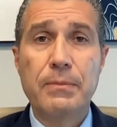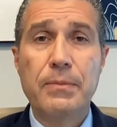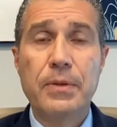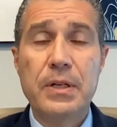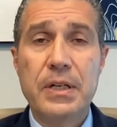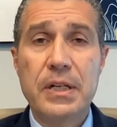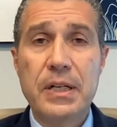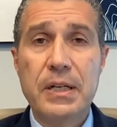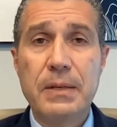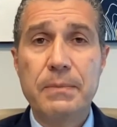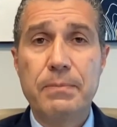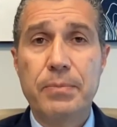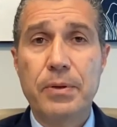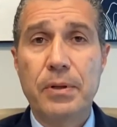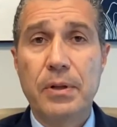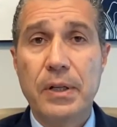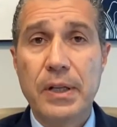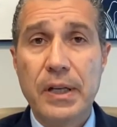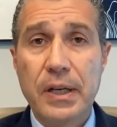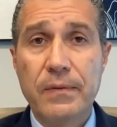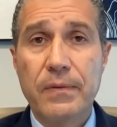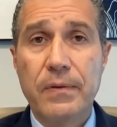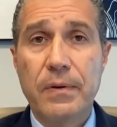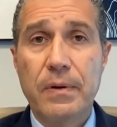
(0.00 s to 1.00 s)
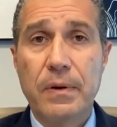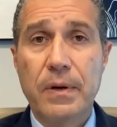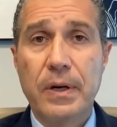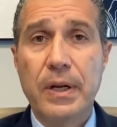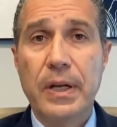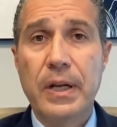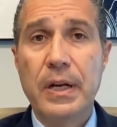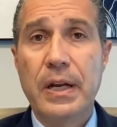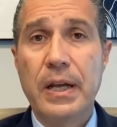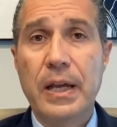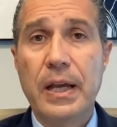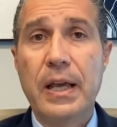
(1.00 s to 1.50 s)
a deep believer
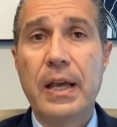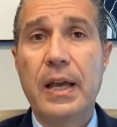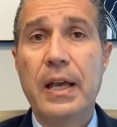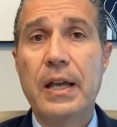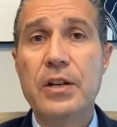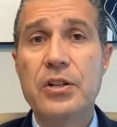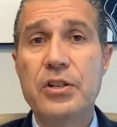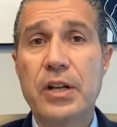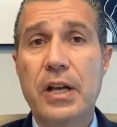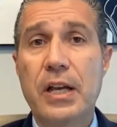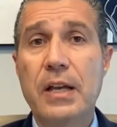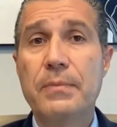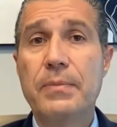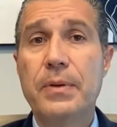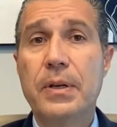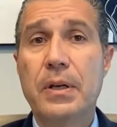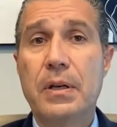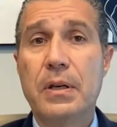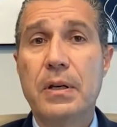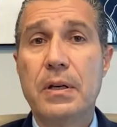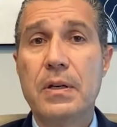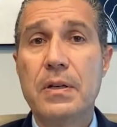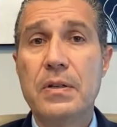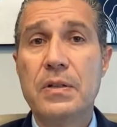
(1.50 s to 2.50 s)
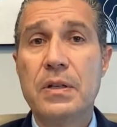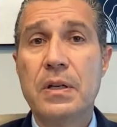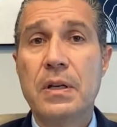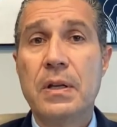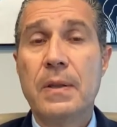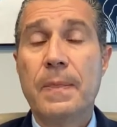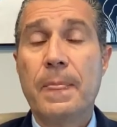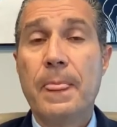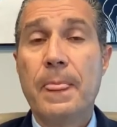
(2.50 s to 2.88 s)
in AAJ because